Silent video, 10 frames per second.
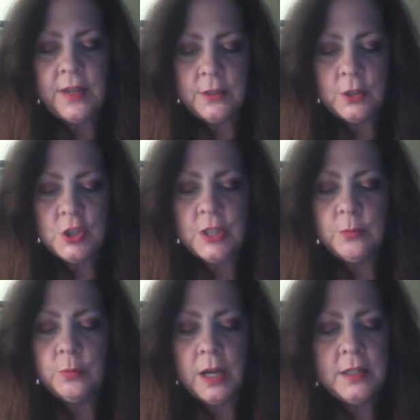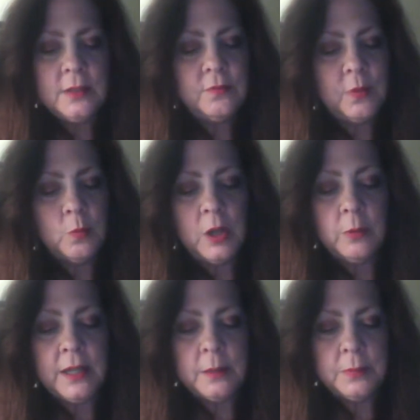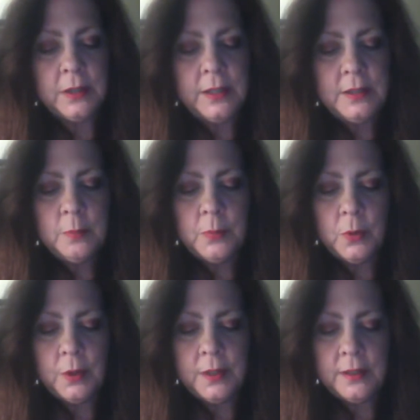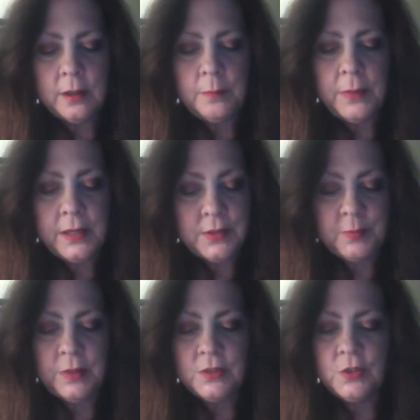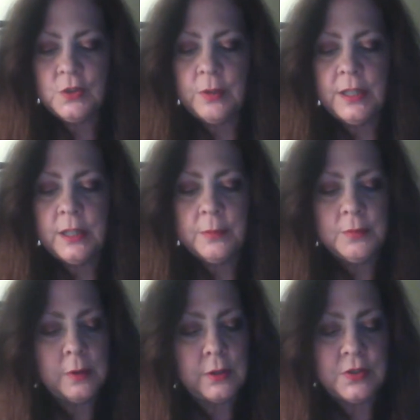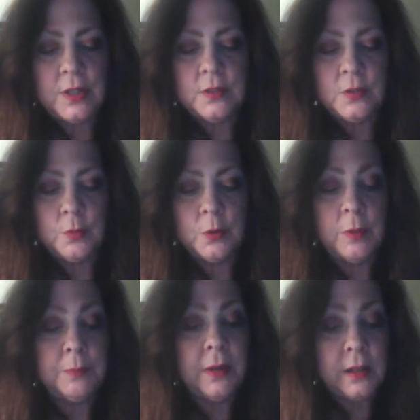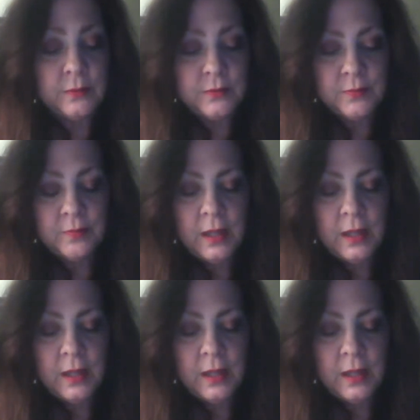energy running from where we had played the board in our basement straight up through our son's room above.